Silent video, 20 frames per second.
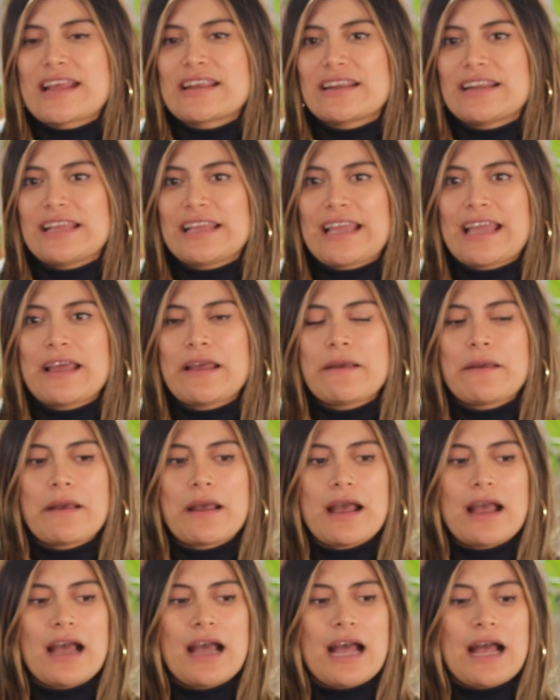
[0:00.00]
editing it,
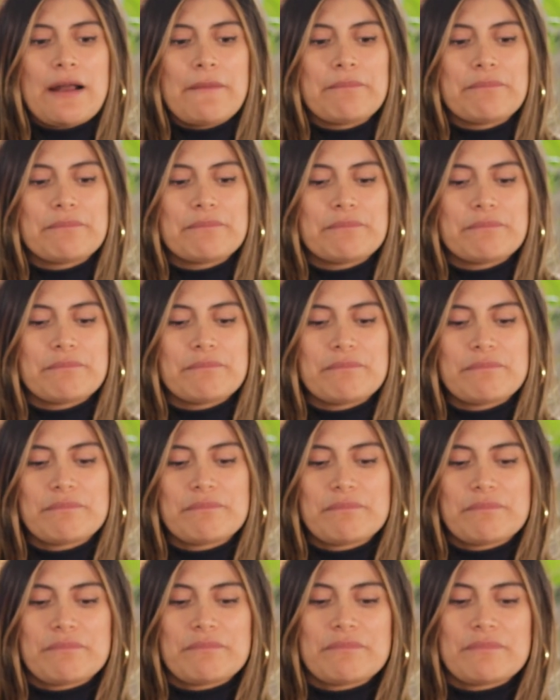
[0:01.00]

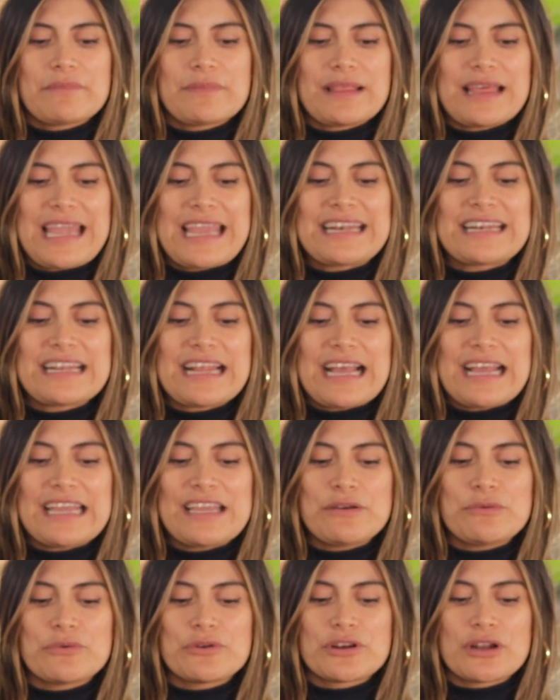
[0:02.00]
and
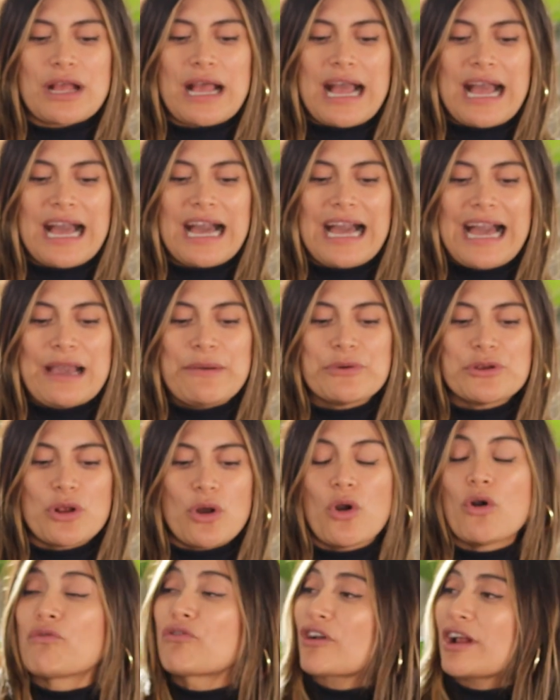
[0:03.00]
I would
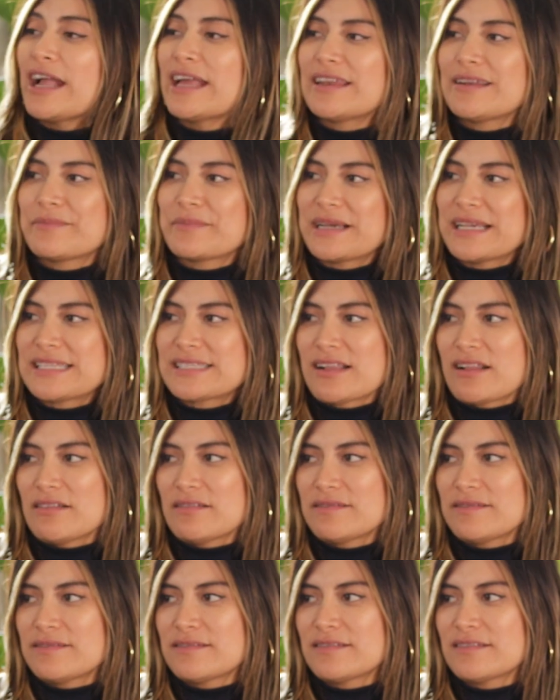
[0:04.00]
over edit
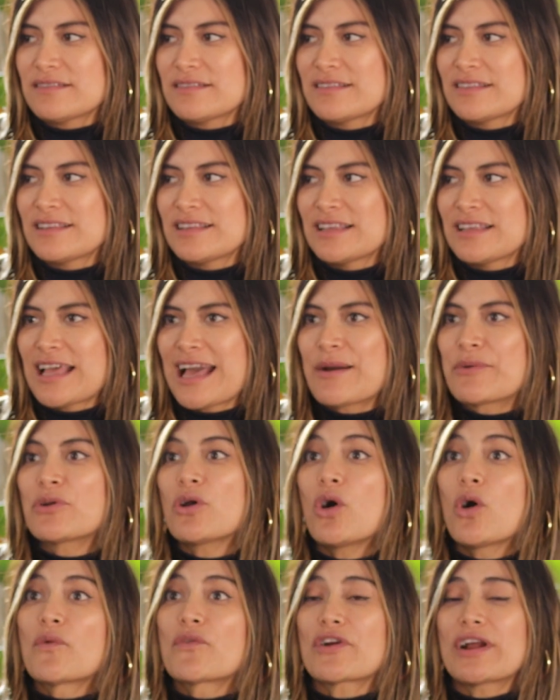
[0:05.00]
myself. I would
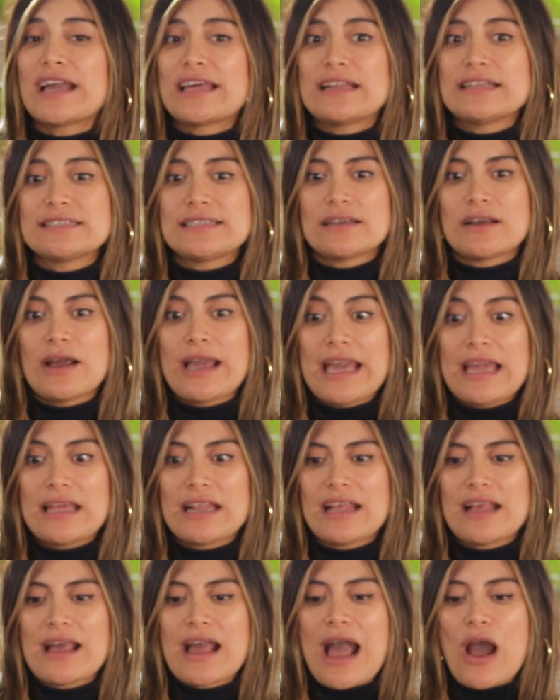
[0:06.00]
over edit
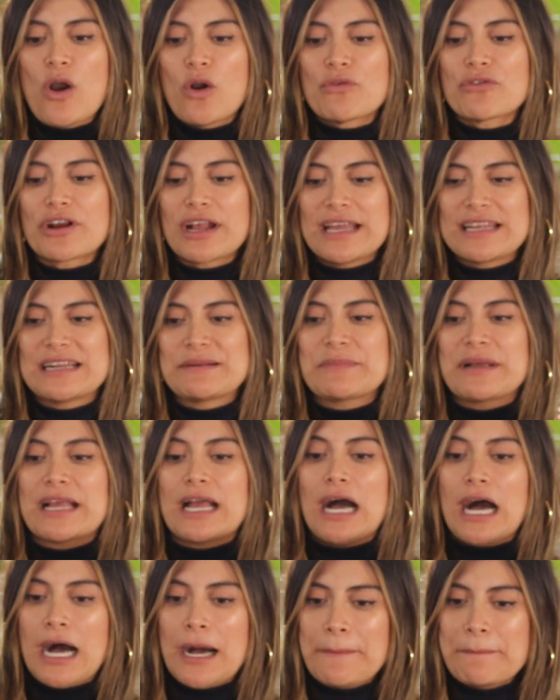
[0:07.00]
my
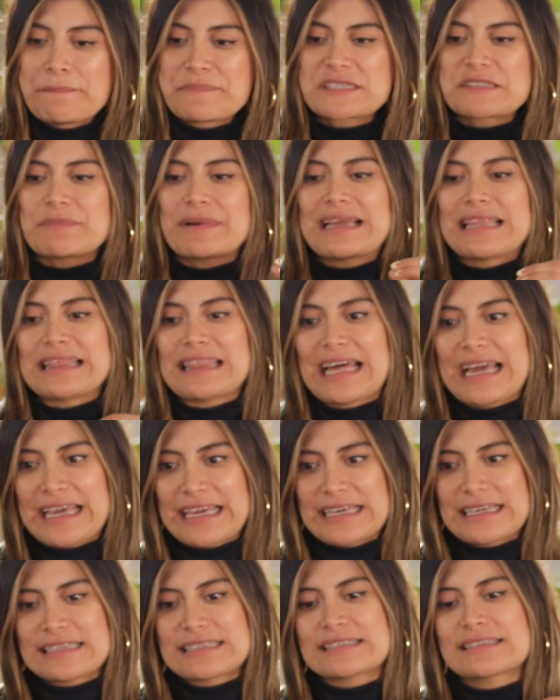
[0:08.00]
my
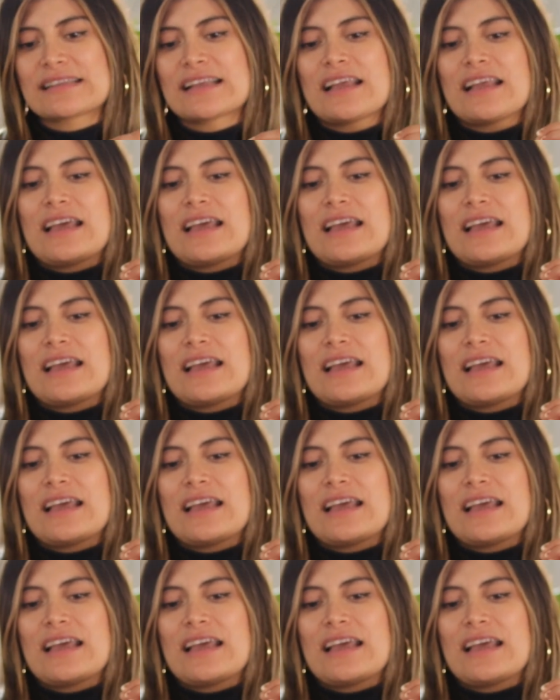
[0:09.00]
likes.